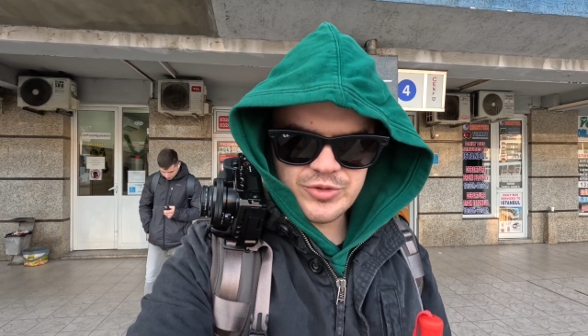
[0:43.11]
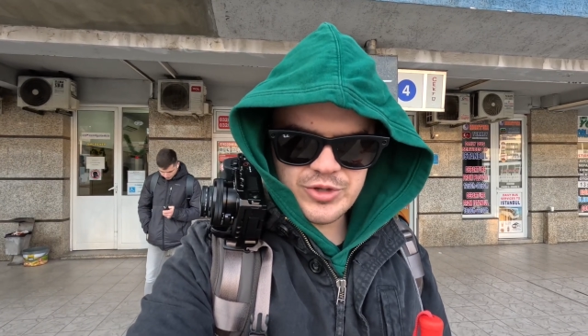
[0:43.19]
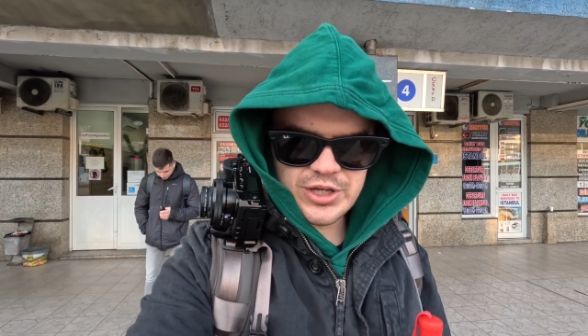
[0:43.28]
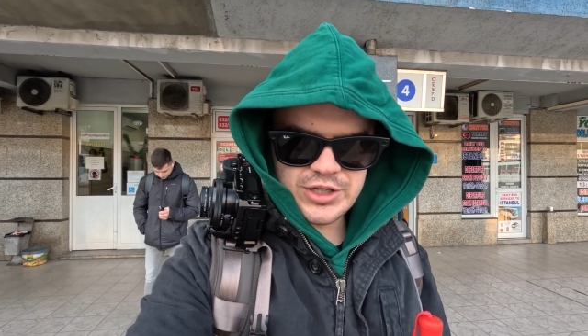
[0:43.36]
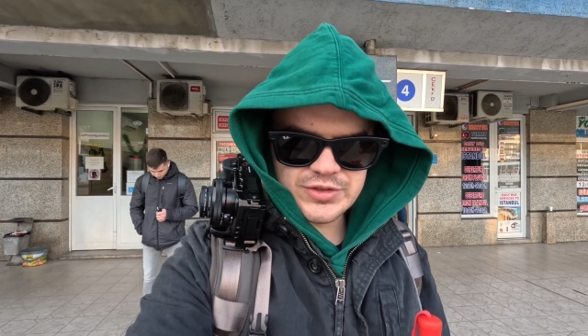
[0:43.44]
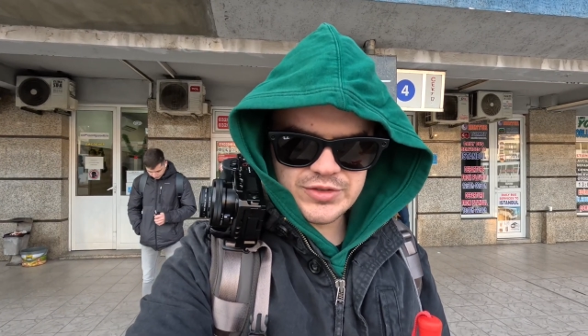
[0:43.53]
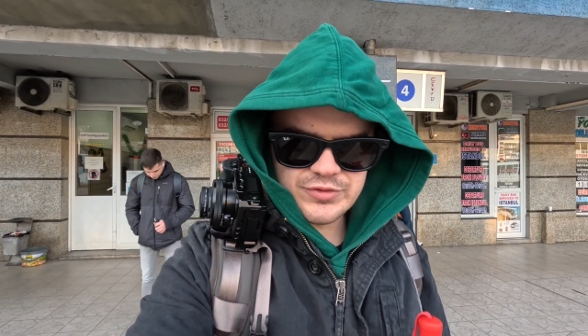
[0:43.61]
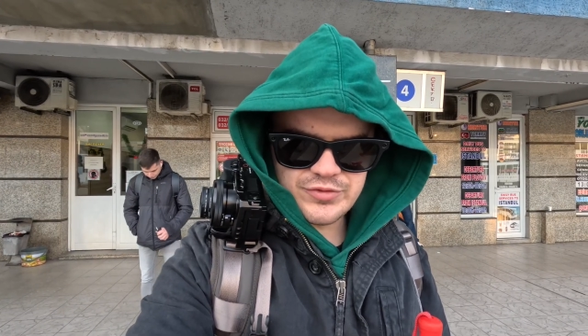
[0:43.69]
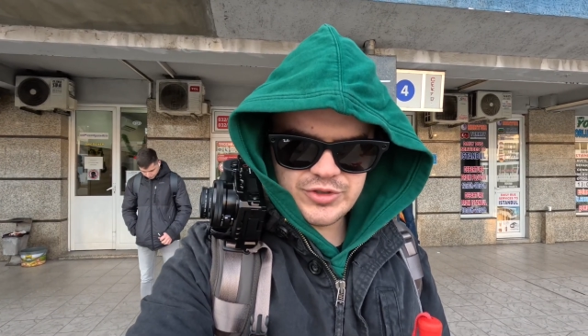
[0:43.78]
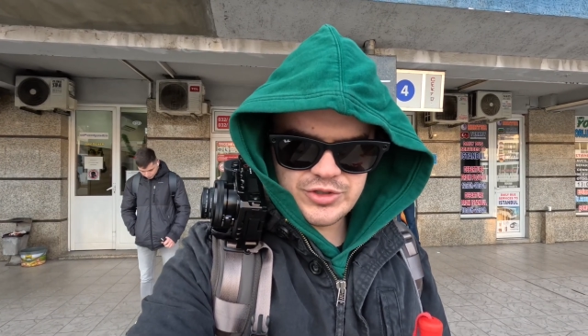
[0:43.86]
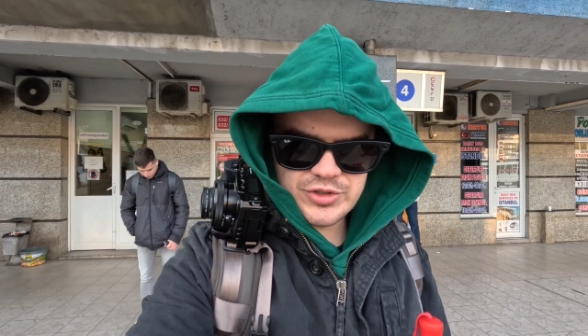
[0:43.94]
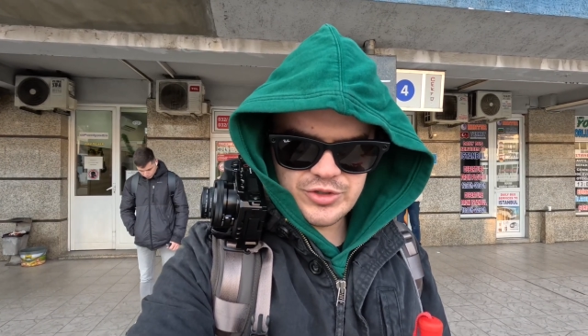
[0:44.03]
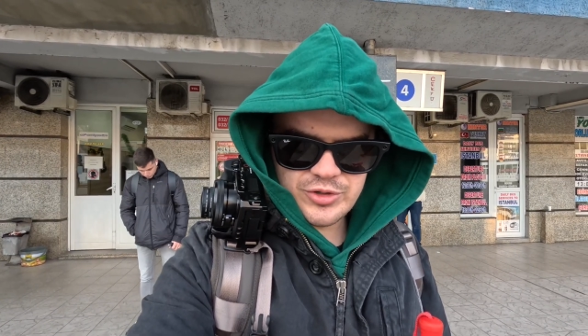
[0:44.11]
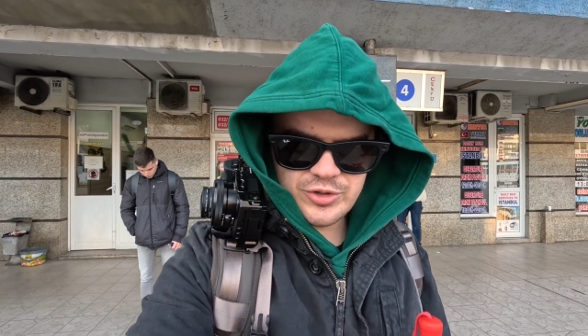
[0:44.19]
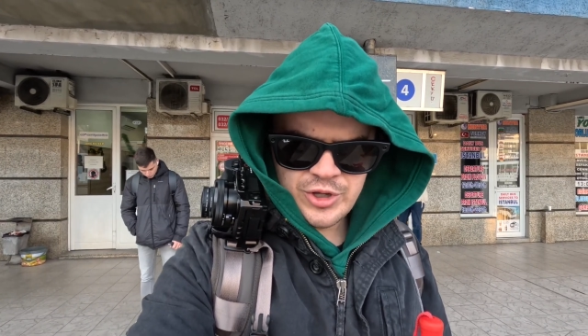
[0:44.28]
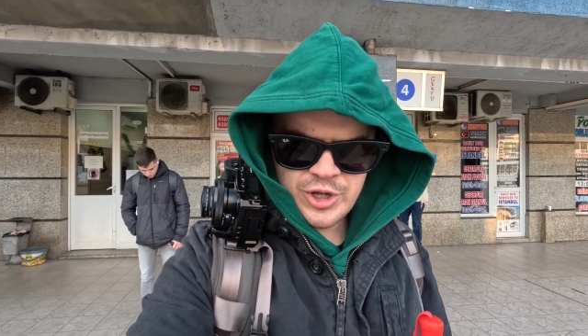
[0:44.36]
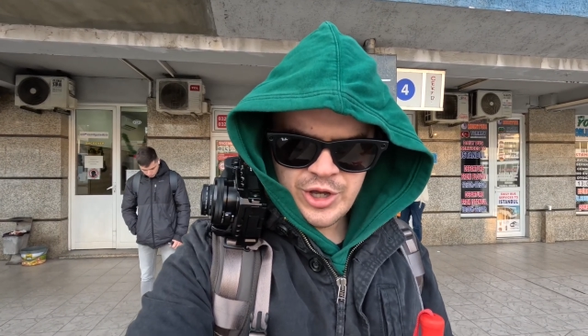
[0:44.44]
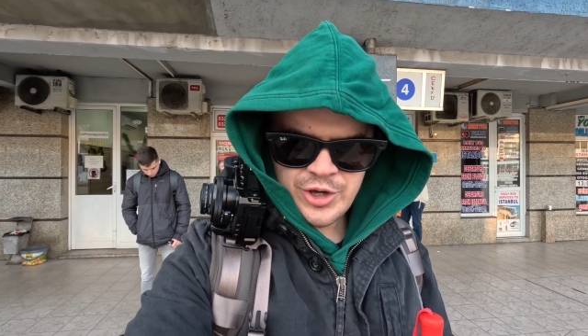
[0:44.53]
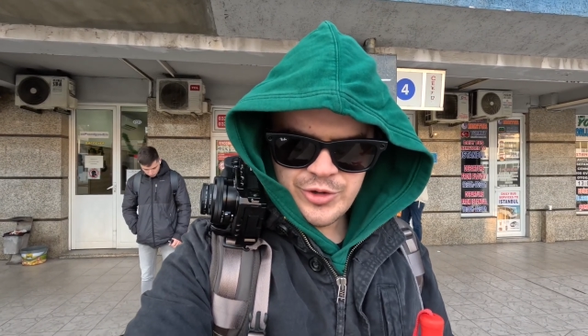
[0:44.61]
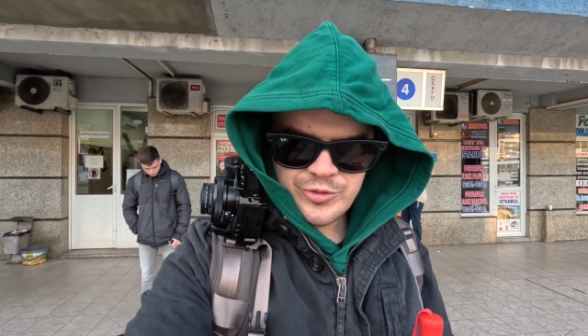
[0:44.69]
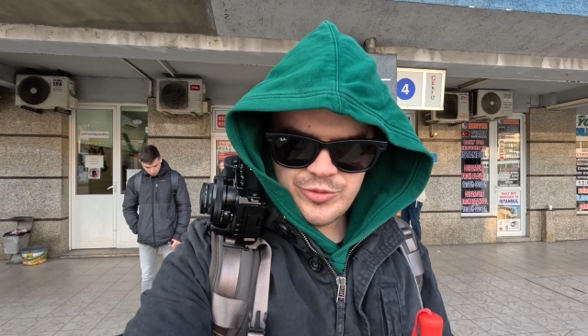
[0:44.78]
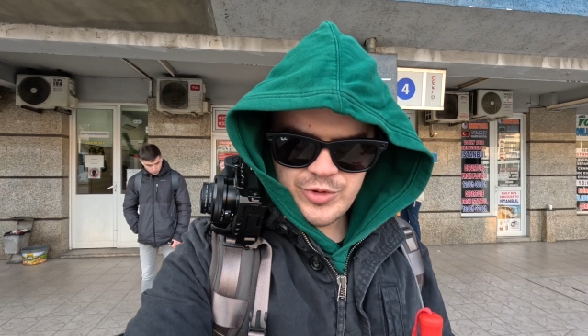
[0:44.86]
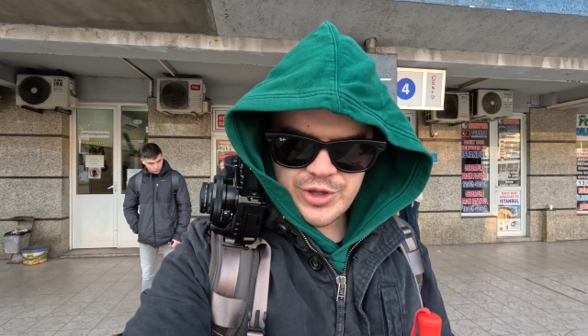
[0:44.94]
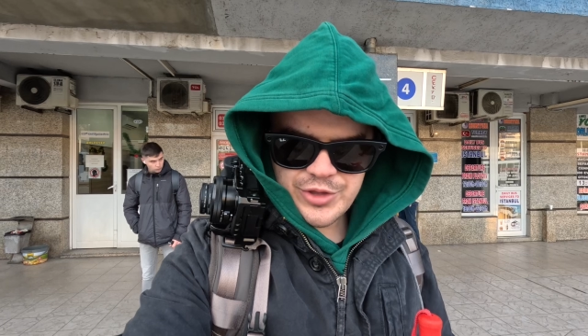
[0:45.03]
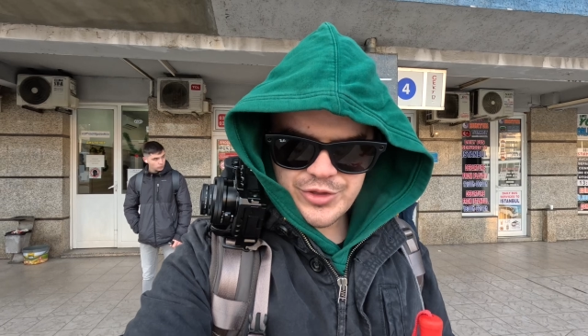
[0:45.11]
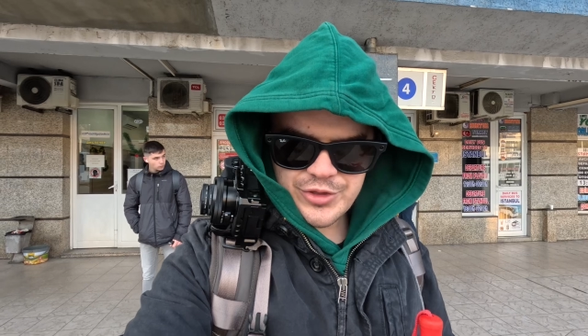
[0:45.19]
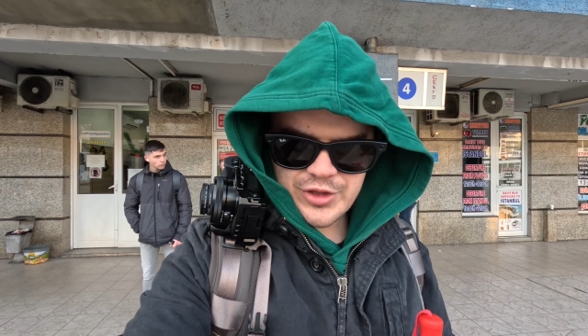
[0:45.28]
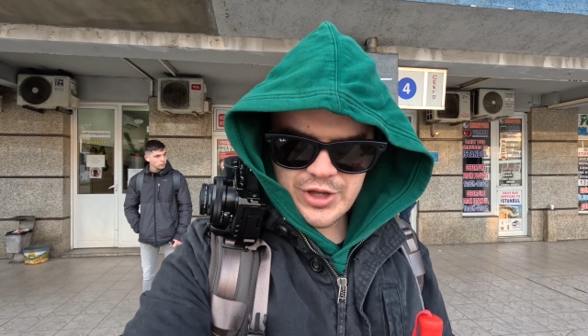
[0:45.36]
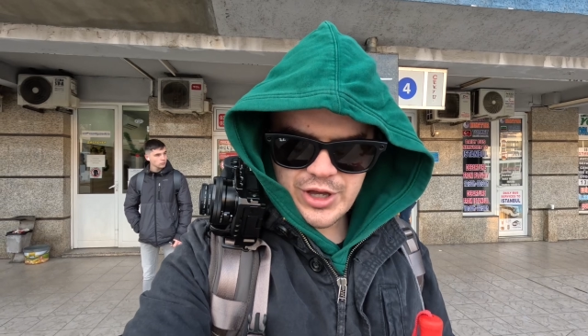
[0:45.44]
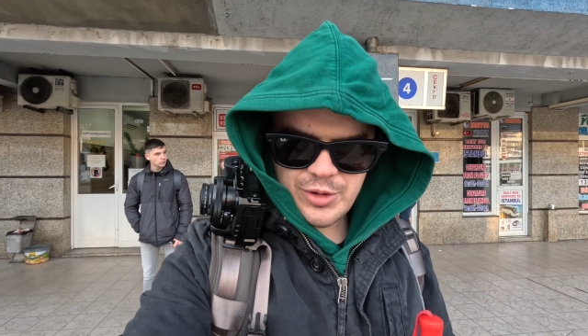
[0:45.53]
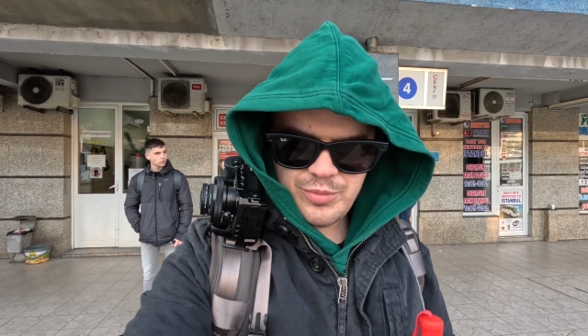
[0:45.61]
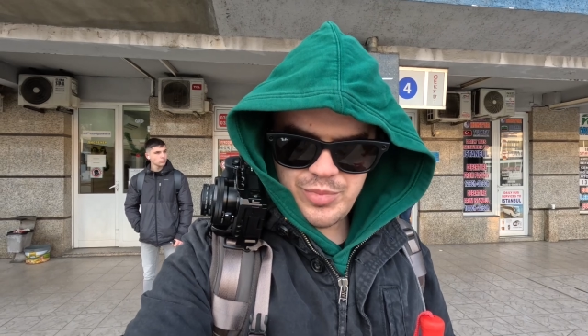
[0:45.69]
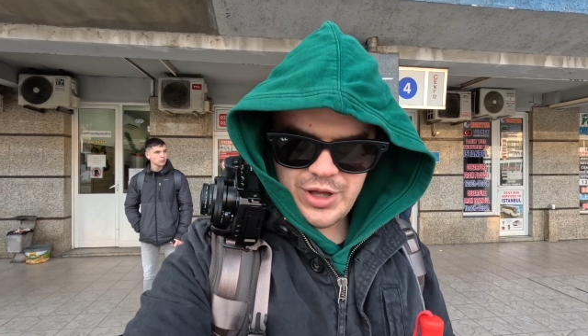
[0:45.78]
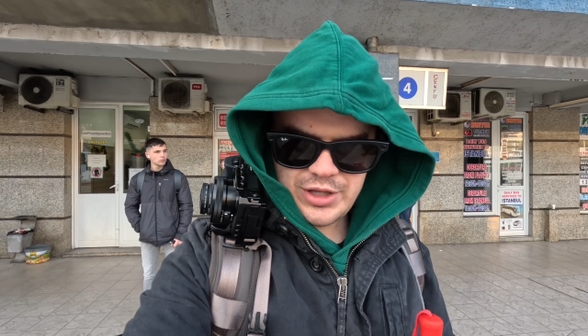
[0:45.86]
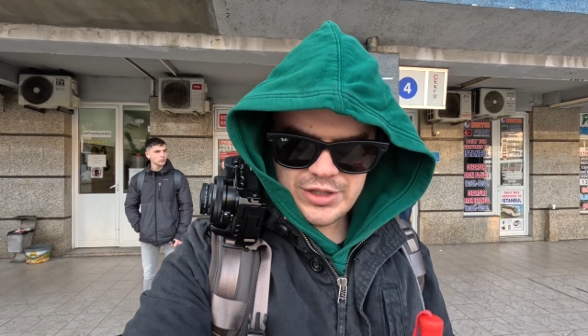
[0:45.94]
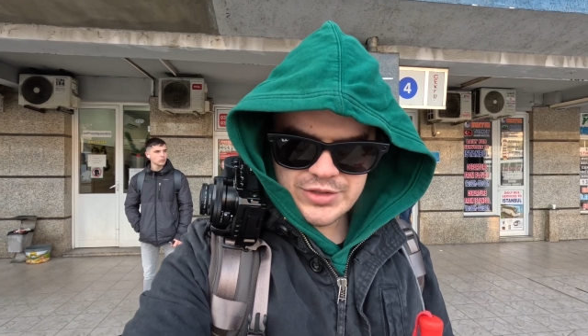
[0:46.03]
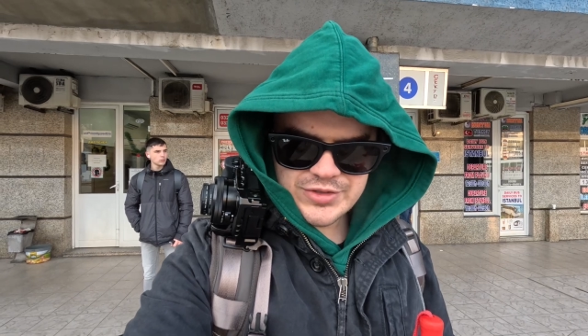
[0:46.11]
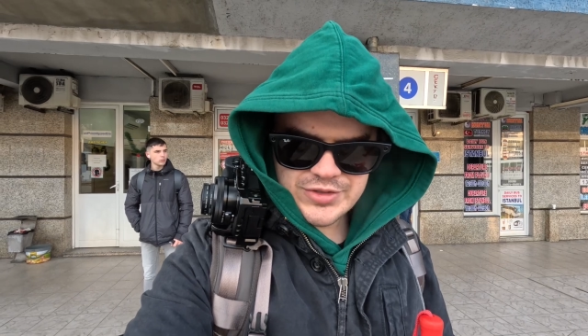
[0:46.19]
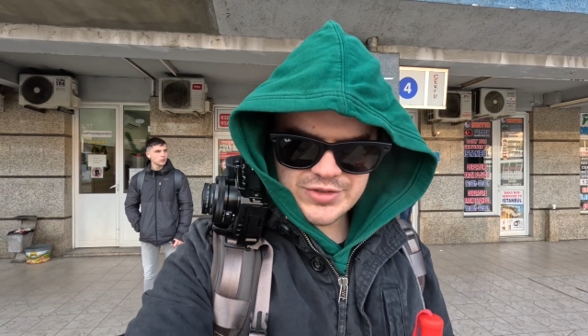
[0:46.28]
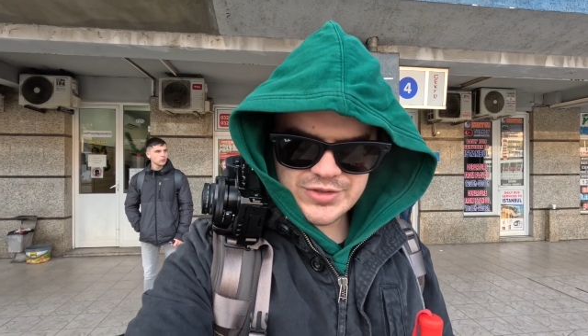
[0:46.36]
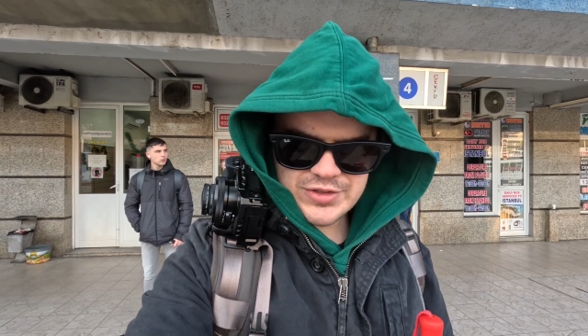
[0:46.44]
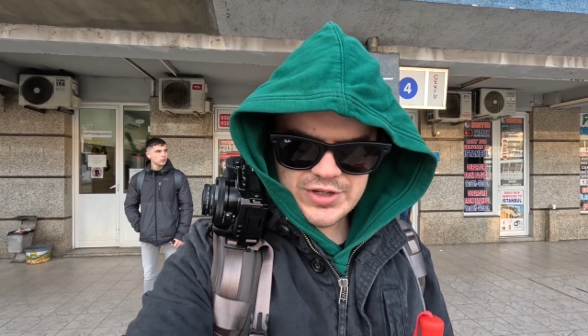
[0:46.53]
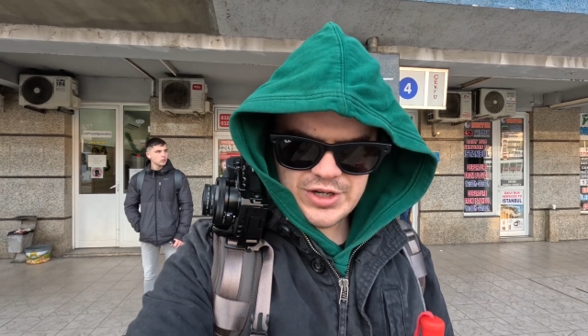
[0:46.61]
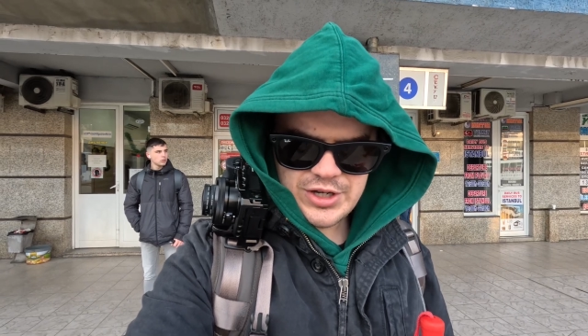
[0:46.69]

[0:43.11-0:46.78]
create video with balanced